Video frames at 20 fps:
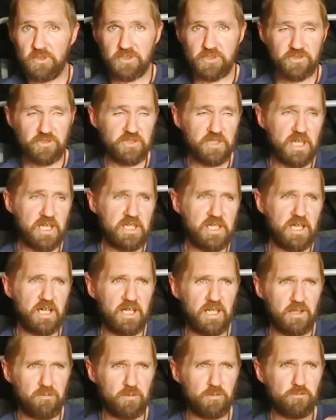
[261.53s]
estate. I
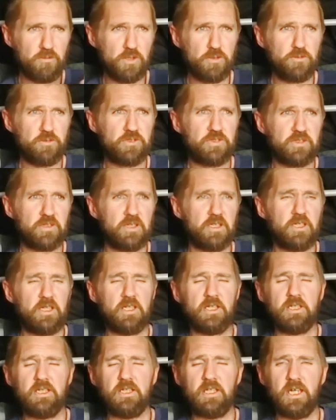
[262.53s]
have a route.
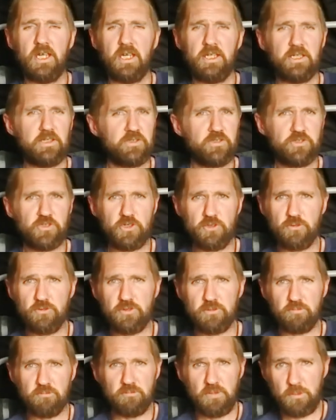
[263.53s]
It's 2 to
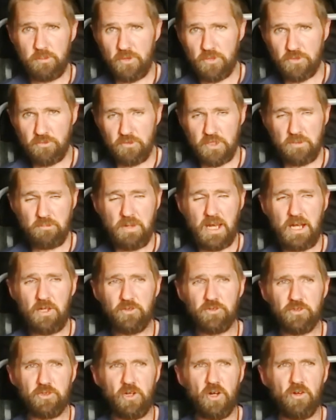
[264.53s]
maybe 3
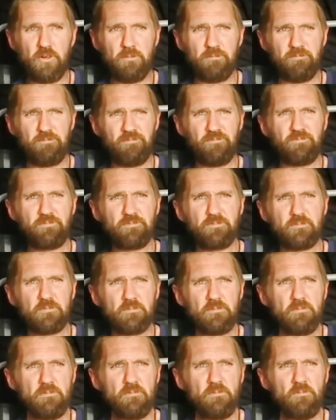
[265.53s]
miles long.
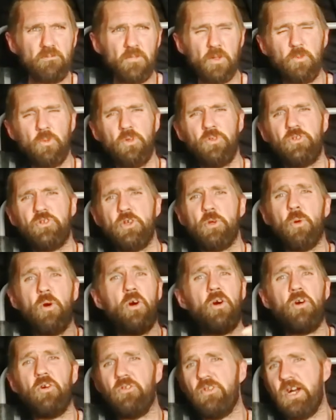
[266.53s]
We'll do
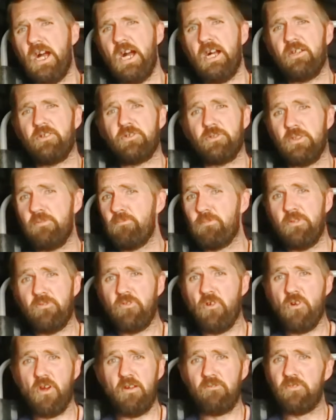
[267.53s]
all that. So even
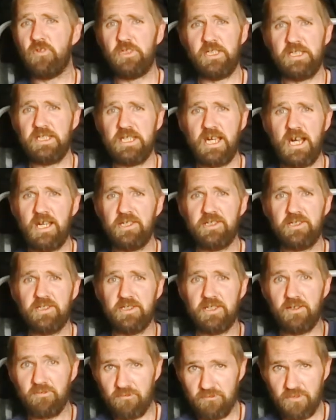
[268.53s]
before I've done any hiking,
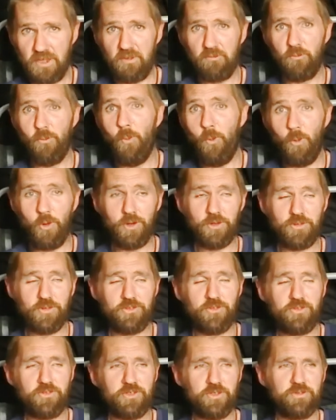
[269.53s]
I've walked
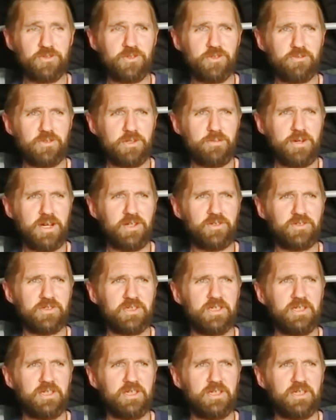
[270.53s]
2 to 3 miles.